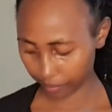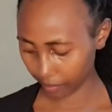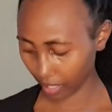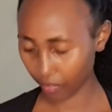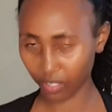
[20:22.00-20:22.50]

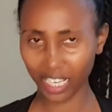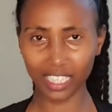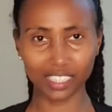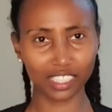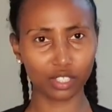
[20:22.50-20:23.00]
I feel like
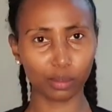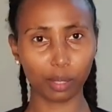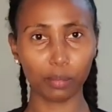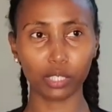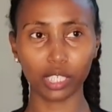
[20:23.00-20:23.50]
it sits on my
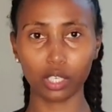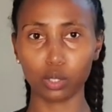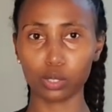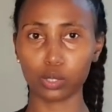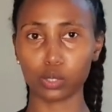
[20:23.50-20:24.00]
body
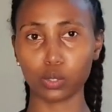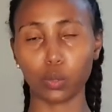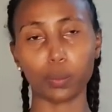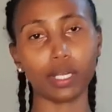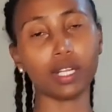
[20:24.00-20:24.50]
also so
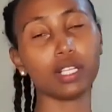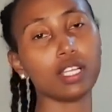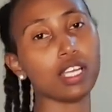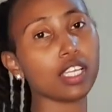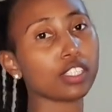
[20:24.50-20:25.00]
well.
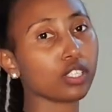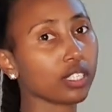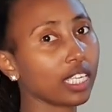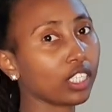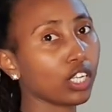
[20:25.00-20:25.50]
It's not
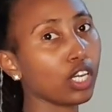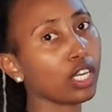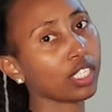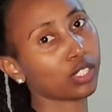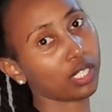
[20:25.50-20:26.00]
that long,
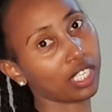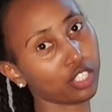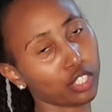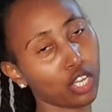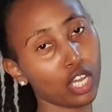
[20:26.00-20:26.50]
it's not that
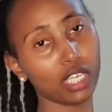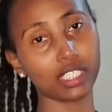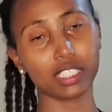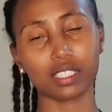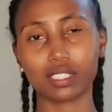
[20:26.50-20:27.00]
short,
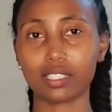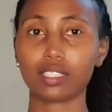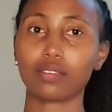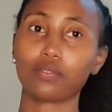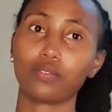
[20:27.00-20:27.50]
it
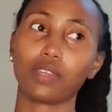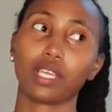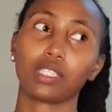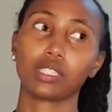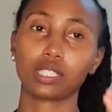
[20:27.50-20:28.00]
just
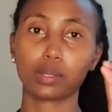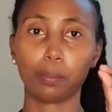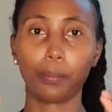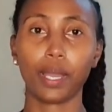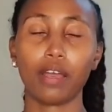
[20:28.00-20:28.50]
fits
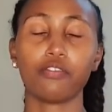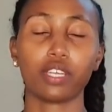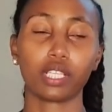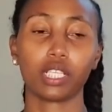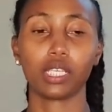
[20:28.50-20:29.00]

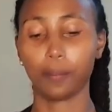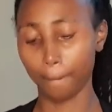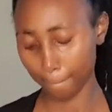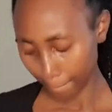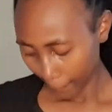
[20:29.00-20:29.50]
perfectly.
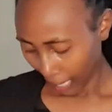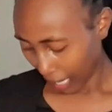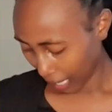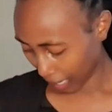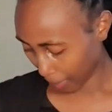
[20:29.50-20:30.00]

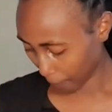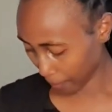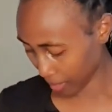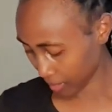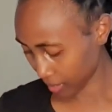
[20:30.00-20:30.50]

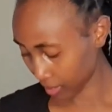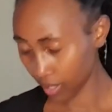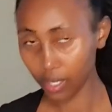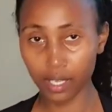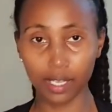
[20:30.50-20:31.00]

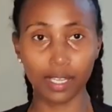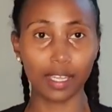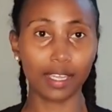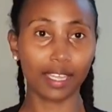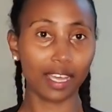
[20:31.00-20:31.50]

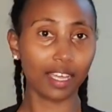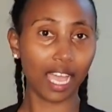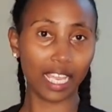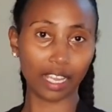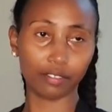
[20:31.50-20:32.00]
Yeah, I
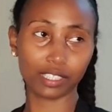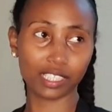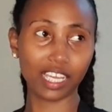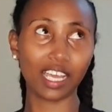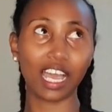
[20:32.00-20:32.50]
love it.
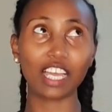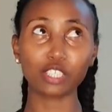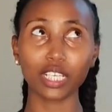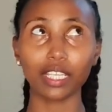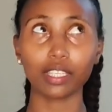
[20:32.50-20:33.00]

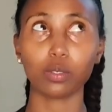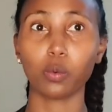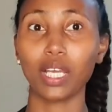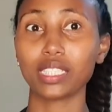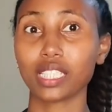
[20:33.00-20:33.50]
Actually,
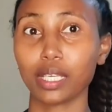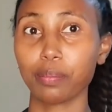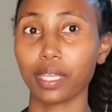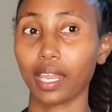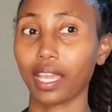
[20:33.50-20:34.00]
one tip
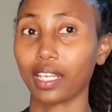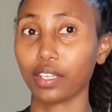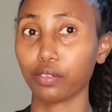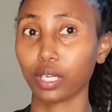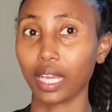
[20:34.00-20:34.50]
that I can give
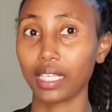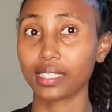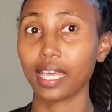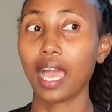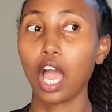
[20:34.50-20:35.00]
you guys,
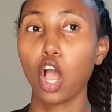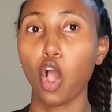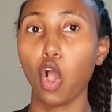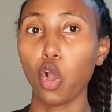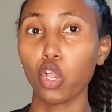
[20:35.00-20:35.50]

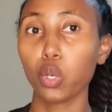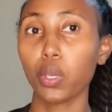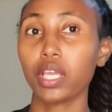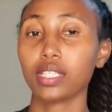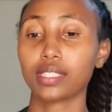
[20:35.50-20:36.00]

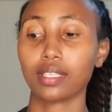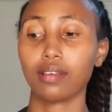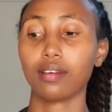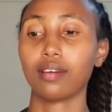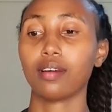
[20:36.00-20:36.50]
always
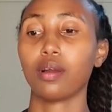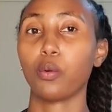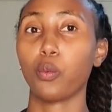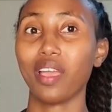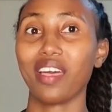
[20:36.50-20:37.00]

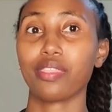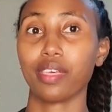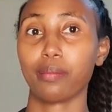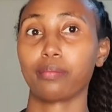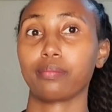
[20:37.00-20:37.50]
wear them.